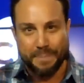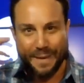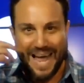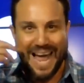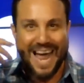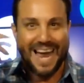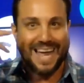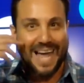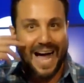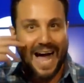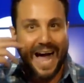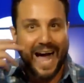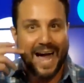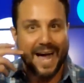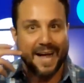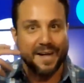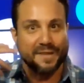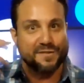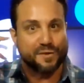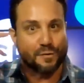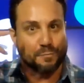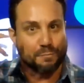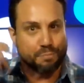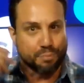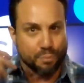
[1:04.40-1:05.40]
black
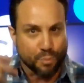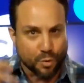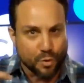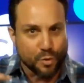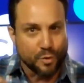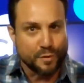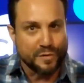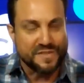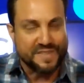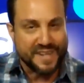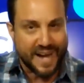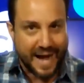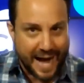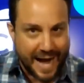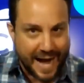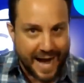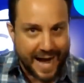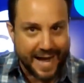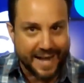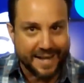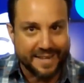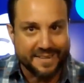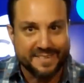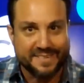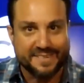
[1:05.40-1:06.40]
eyes or bruised
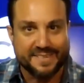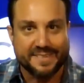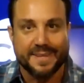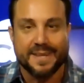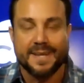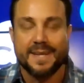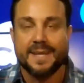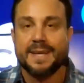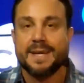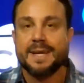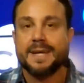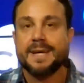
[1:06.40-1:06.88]
eyes.